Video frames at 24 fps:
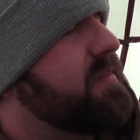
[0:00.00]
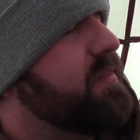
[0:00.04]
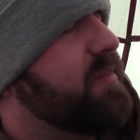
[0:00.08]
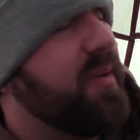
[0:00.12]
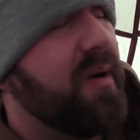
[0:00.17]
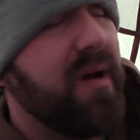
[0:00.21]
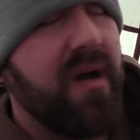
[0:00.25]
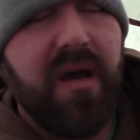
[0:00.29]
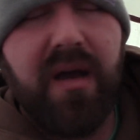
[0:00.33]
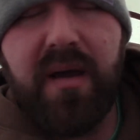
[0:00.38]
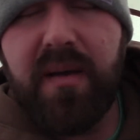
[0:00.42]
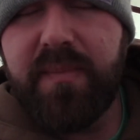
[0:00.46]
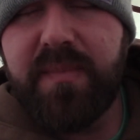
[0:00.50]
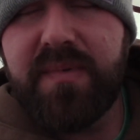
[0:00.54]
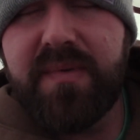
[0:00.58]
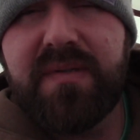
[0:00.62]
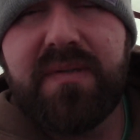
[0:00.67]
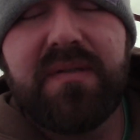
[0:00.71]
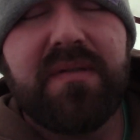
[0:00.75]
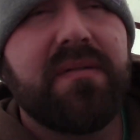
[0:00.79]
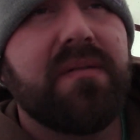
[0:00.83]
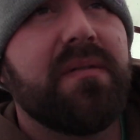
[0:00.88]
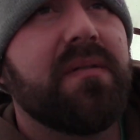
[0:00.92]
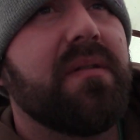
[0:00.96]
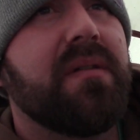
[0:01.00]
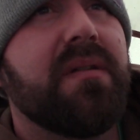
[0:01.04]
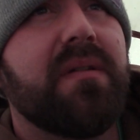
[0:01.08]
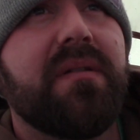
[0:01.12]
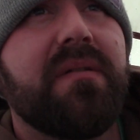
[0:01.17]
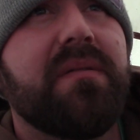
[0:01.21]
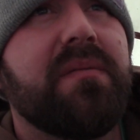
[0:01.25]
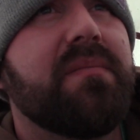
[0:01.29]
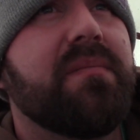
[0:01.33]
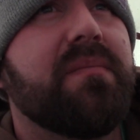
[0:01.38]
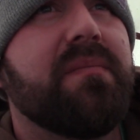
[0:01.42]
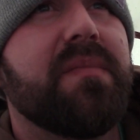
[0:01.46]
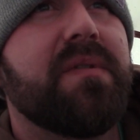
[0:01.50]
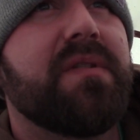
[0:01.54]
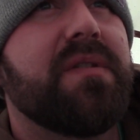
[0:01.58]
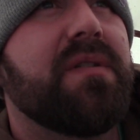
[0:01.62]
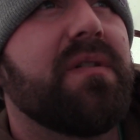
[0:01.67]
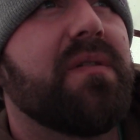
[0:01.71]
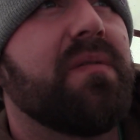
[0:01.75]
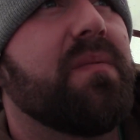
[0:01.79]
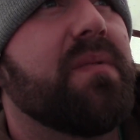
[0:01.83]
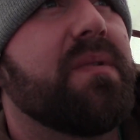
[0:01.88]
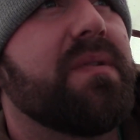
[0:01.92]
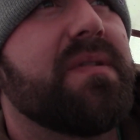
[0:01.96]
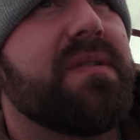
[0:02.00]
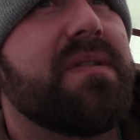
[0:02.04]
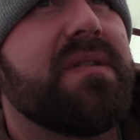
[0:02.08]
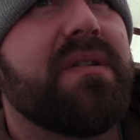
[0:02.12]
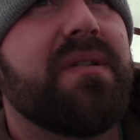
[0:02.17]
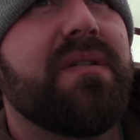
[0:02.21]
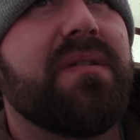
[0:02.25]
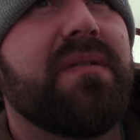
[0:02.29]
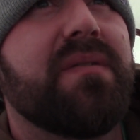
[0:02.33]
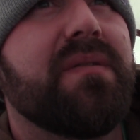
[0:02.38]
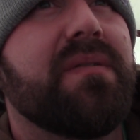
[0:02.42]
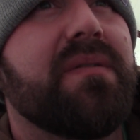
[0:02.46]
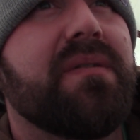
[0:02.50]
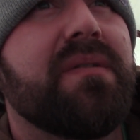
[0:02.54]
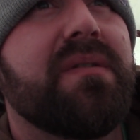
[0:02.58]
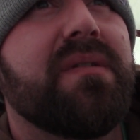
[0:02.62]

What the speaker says: Pups, mature ones too.